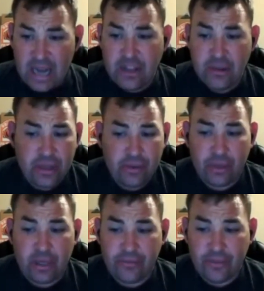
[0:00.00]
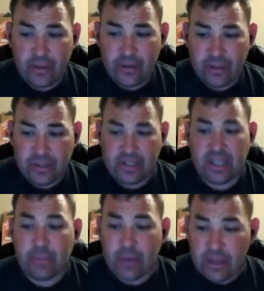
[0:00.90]
and and how do you get rid
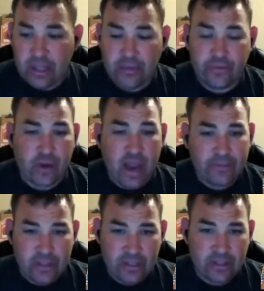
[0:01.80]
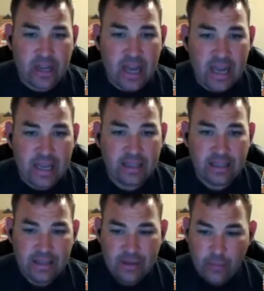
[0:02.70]
of the the stigma that you've drafted
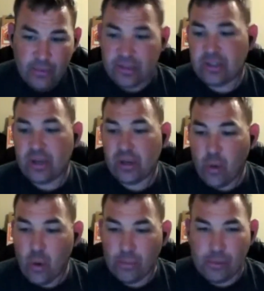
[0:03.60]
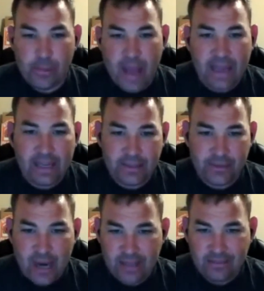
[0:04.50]
this guy with this horrible
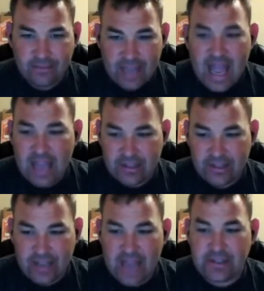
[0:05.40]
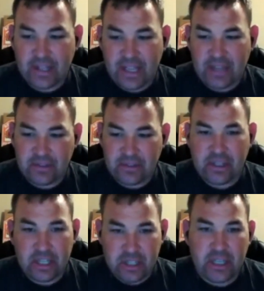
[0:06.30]
baggage right ask
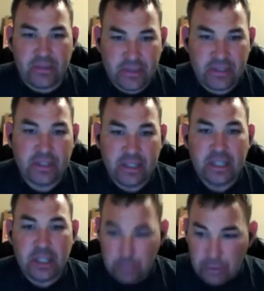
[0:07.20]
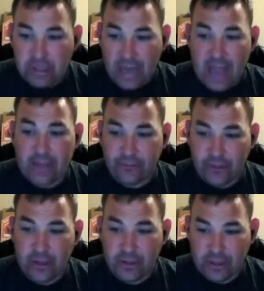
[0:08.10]
ask the kansas city chiefs you
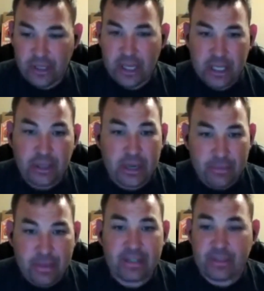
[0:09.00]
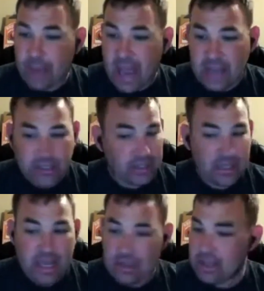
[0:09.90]
put the guy on the field you let him make some
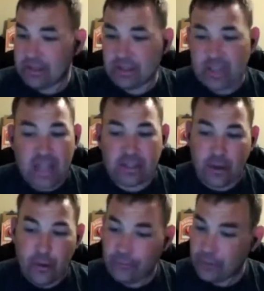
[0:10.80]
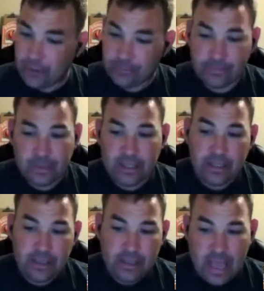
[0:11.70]
magic and then the signs go
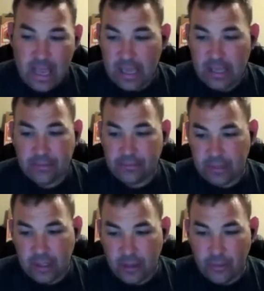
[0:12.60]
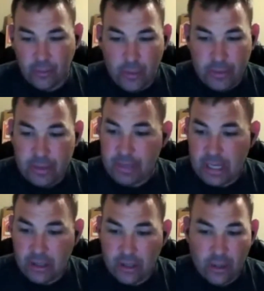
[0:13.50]
from hey you know
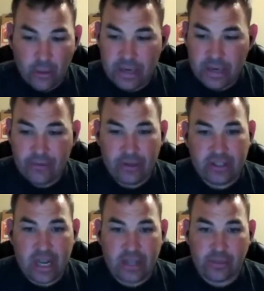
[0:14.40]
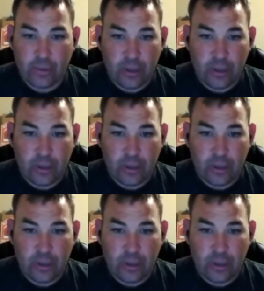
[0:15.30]
woman beater or whatever the